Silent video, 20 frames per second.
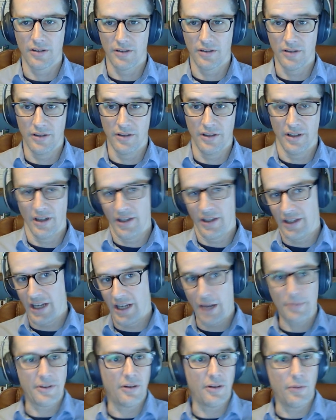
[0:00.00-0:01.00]
on the
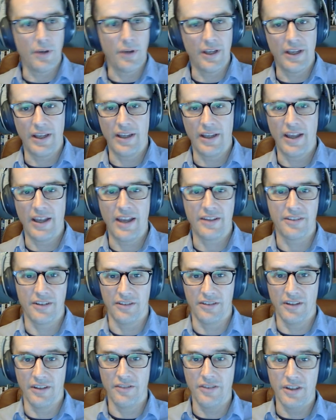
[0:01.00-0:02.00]
opposite way, excess
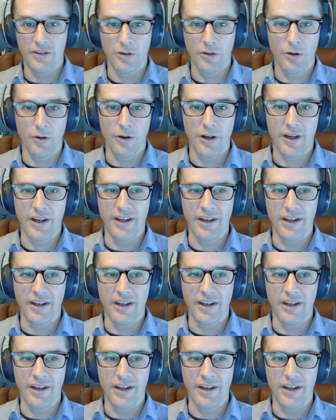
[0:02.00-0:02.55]
inventory,